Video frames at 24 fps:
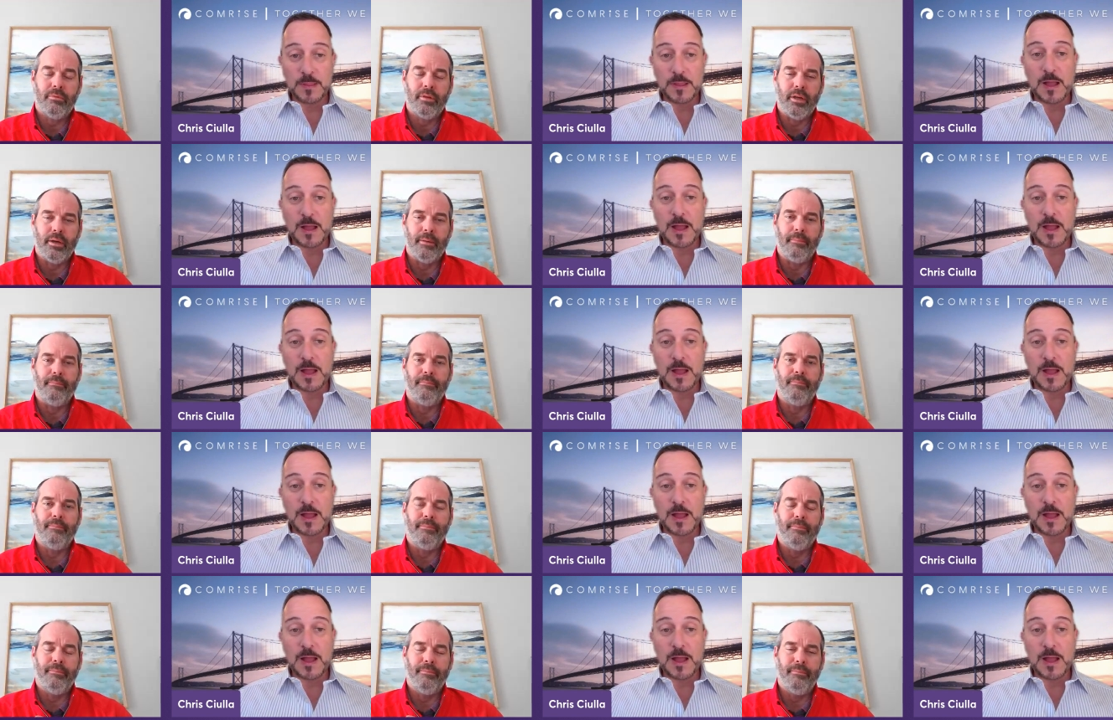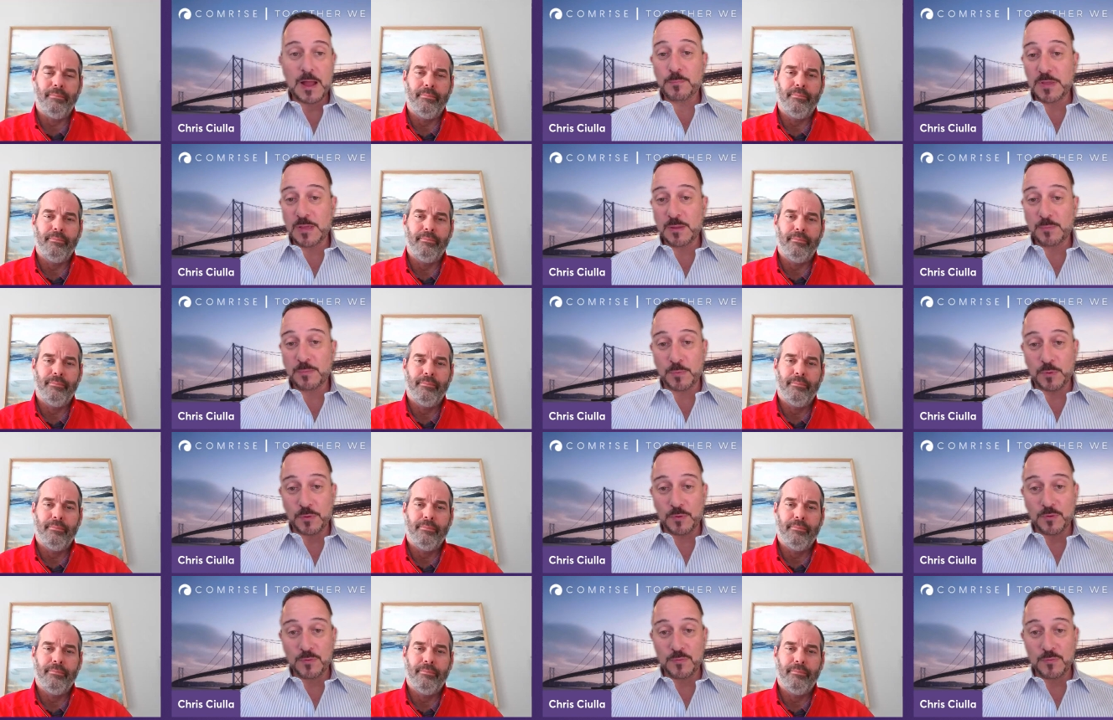Speaker 1: I yeah. see
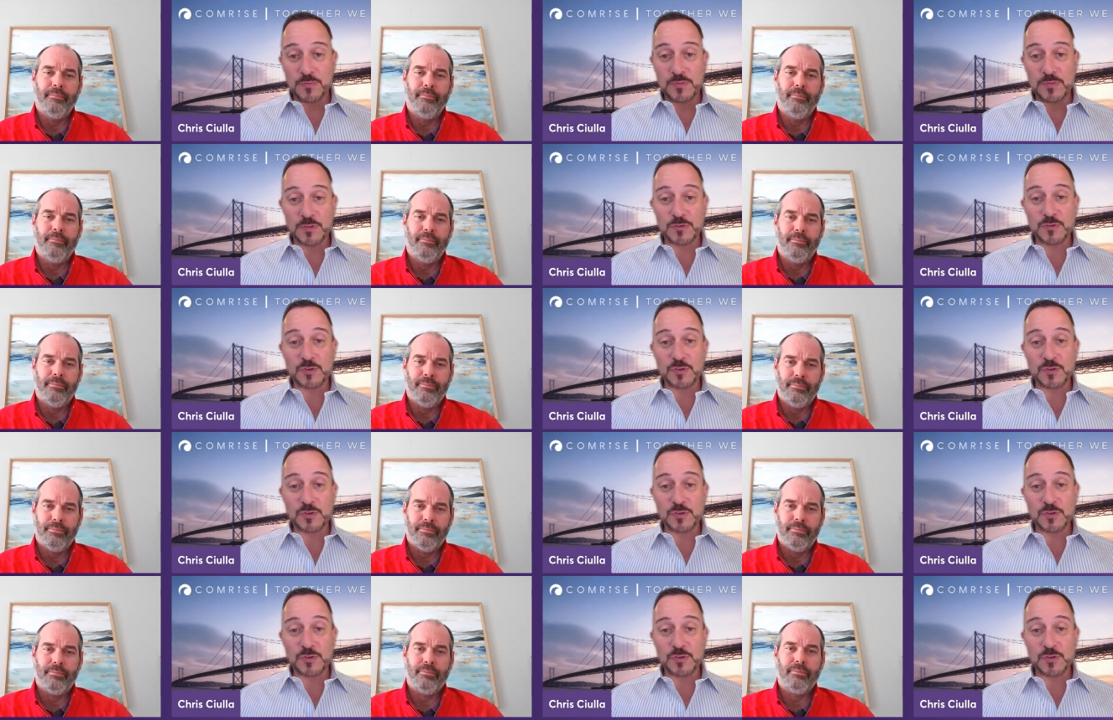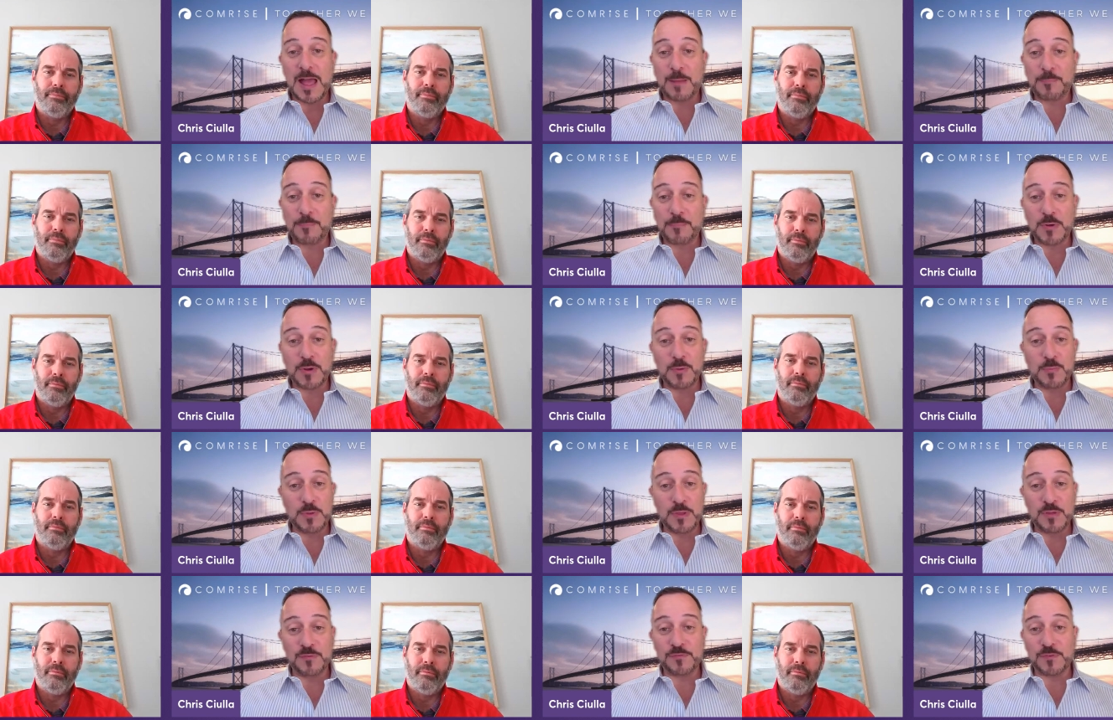people that just happen to
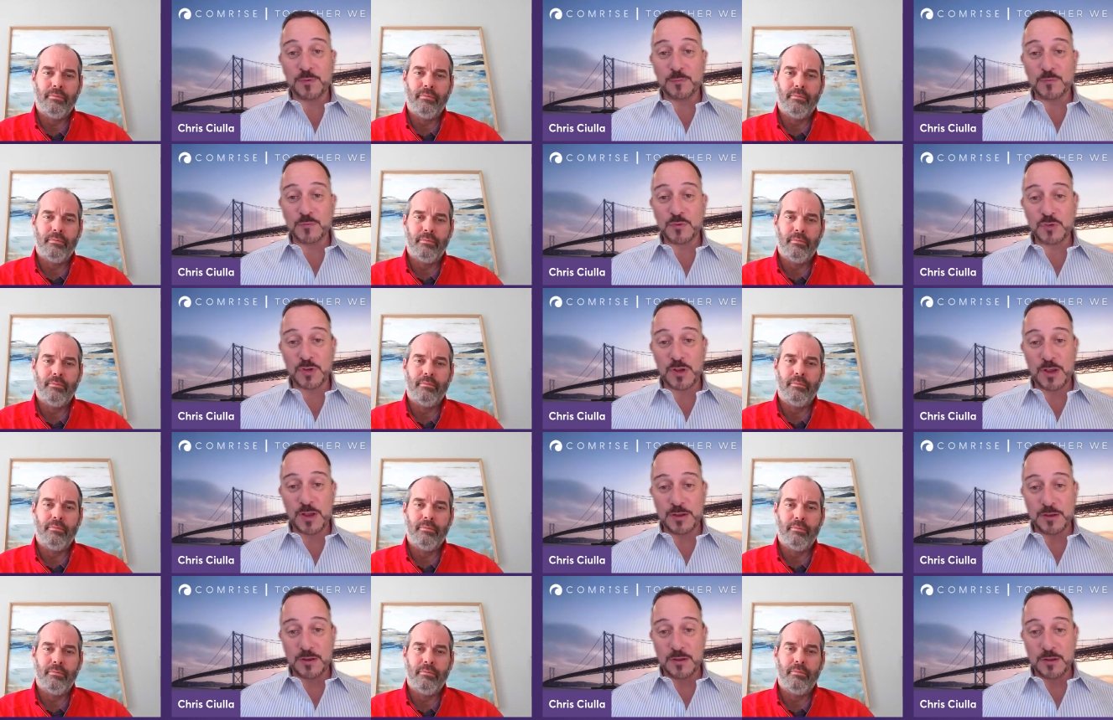be from China.